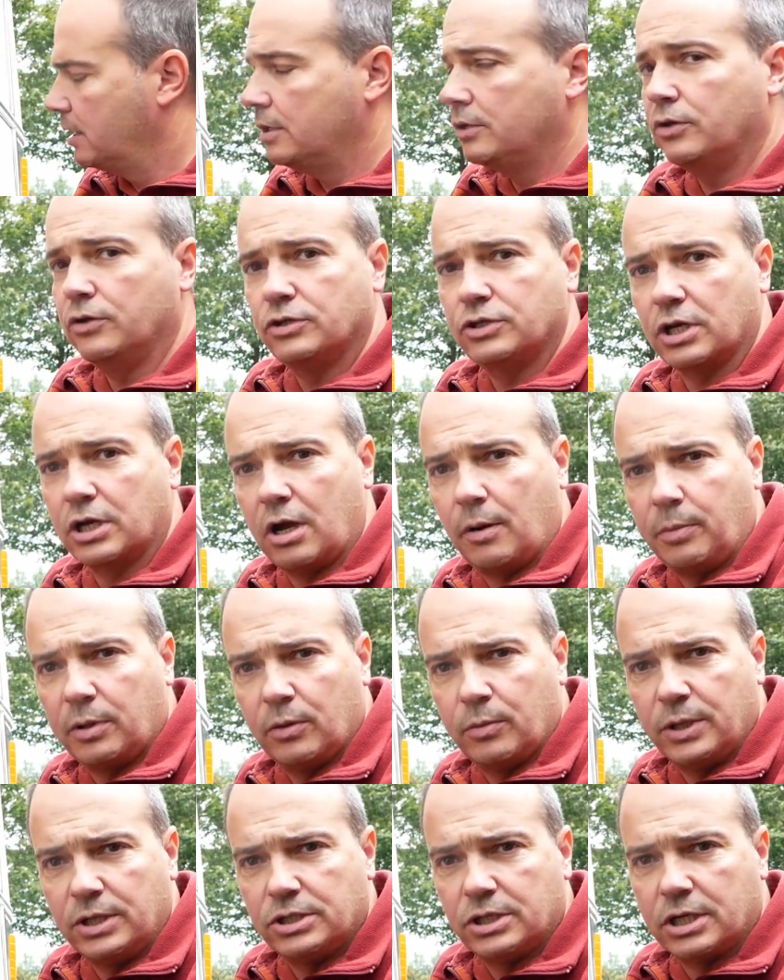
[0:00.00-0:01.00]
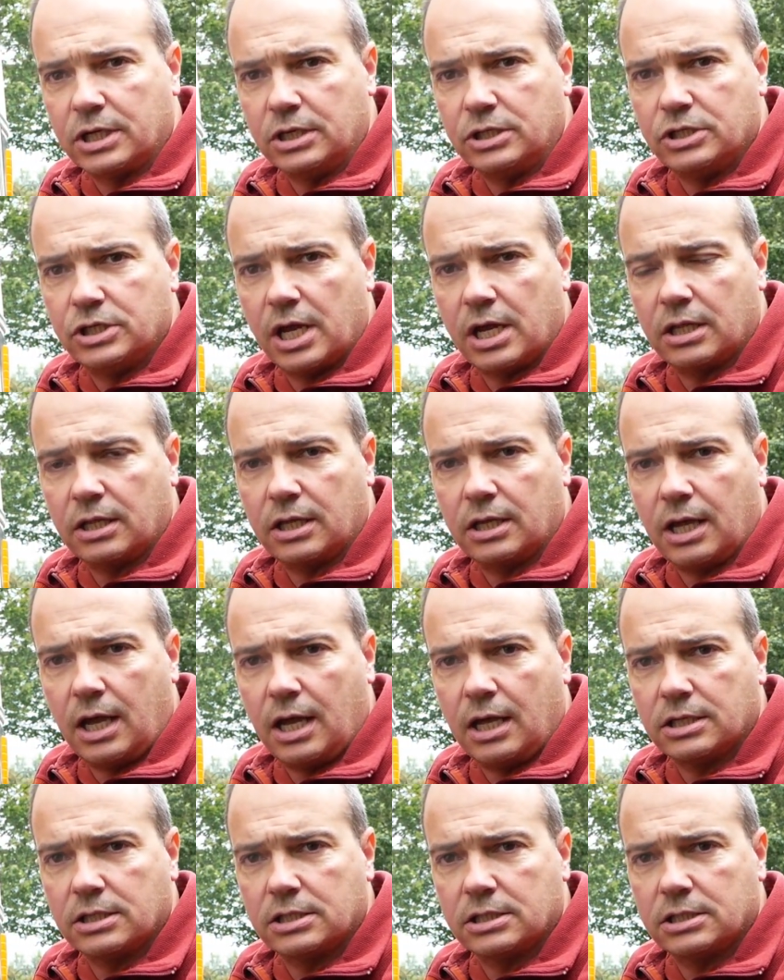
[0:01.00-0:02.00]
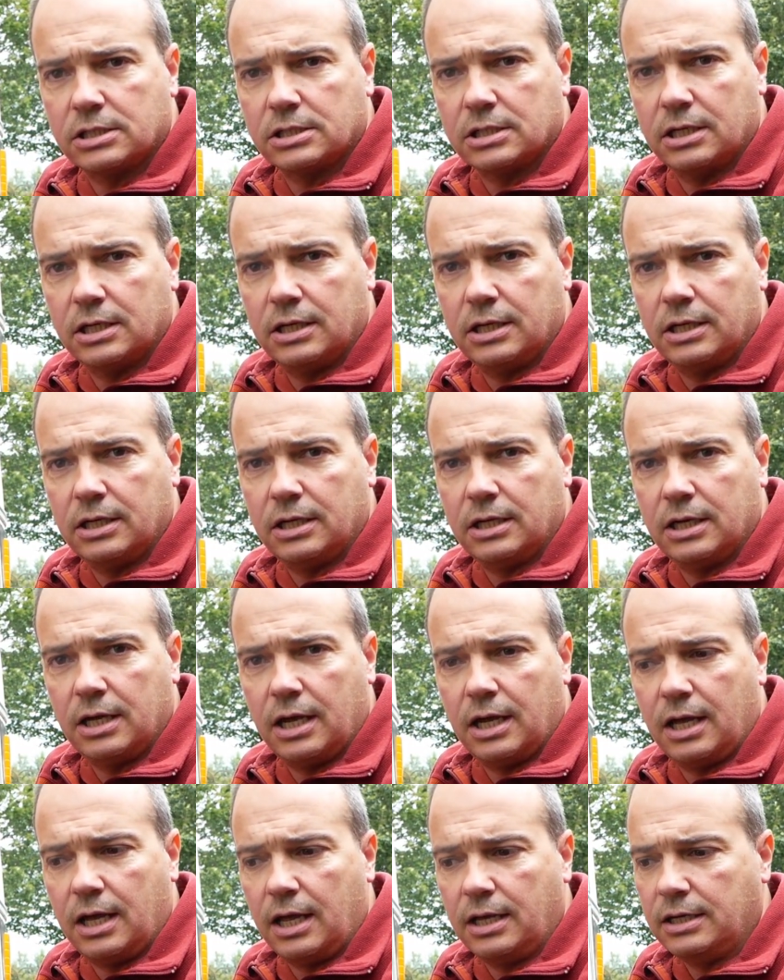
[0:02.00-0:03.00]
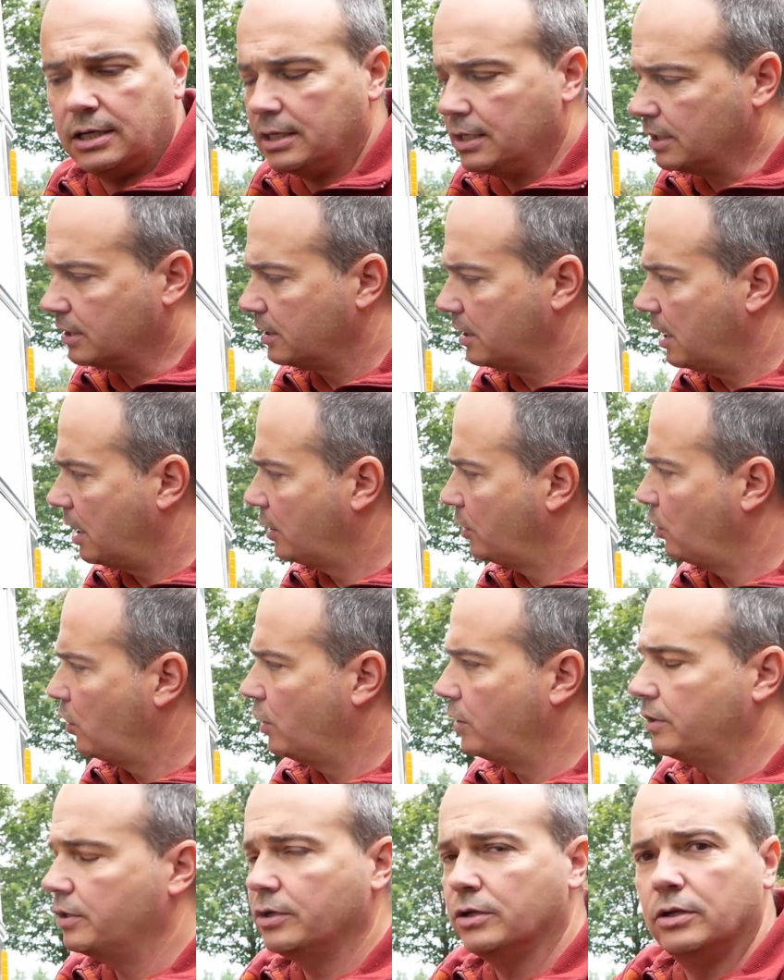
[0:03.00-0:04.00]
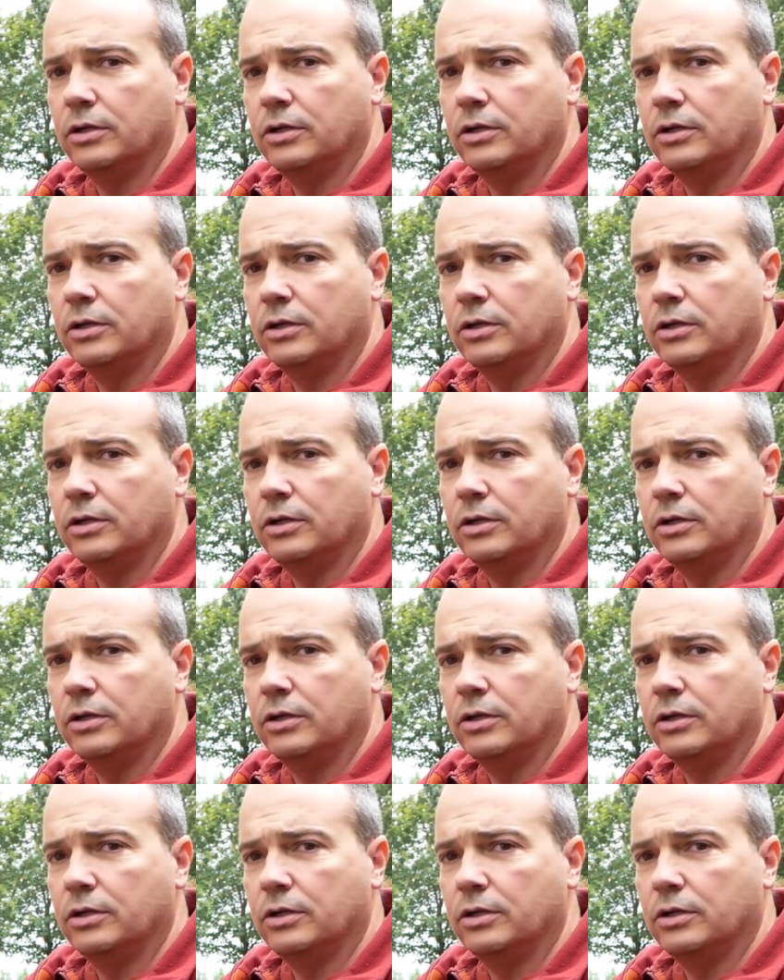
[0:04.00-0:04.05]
There's a couple of ways you can check the gas in here. A lot of